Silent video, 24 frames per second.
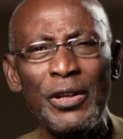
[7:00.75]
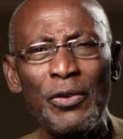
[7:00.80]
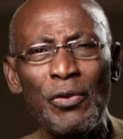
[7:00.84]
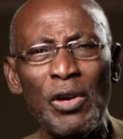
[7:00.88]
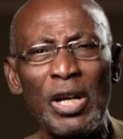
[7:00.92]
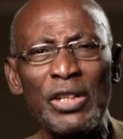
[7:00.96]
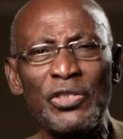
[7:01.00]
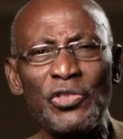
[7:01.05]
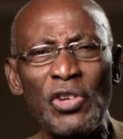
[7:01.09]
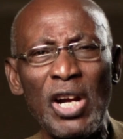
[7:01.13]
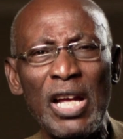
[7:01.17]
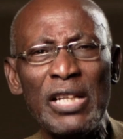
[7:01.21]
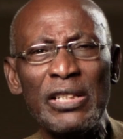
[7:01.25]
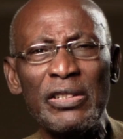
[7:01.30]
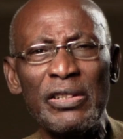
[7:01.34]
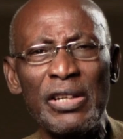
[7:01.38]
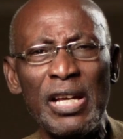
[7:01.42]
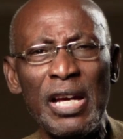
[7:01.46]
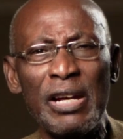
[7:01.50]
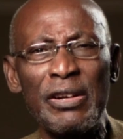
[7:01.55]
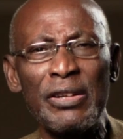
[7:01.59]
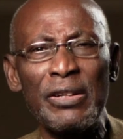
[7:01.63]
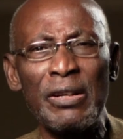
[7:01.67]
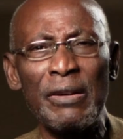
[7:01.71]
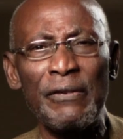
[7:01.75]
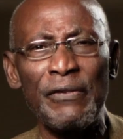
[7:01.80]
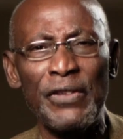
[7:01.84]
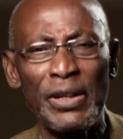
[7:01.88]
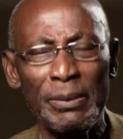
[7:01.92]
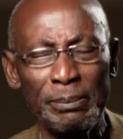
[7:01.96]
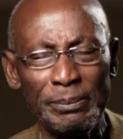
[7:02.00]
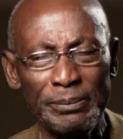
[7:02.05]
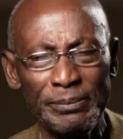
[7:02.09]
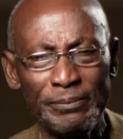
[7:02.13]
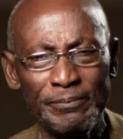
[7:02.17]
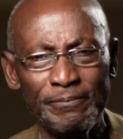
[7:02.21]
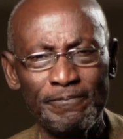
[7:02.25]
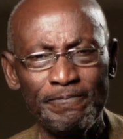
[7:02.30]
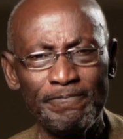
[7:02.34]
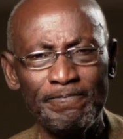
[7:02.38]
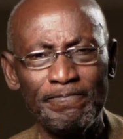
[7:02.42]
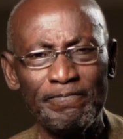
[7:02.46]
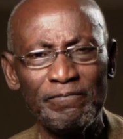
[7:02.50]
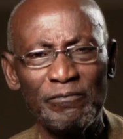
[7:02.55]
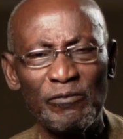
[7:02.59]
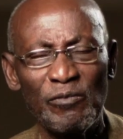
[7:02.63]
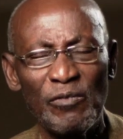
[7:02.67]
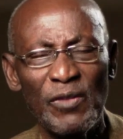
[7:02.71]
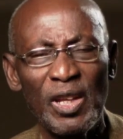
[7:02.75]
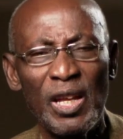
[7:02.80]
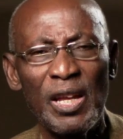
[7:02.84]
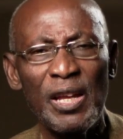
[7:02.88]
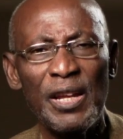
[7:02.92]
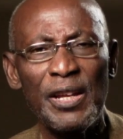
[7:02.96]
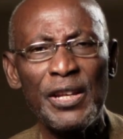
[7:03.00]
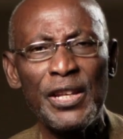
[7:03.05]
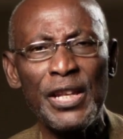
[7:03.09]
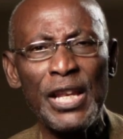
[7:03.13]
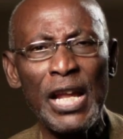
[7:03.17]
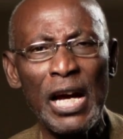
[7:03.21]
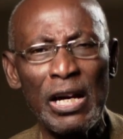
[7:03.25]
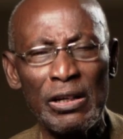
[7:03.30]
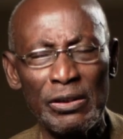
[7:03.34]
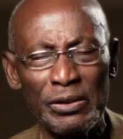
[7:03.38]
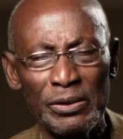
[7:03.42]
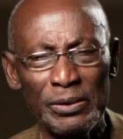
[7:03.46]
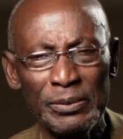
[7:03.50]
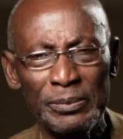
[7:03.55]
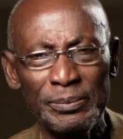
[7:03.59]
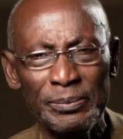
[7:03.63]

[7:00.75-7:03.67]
you are trying to get rid of them. No.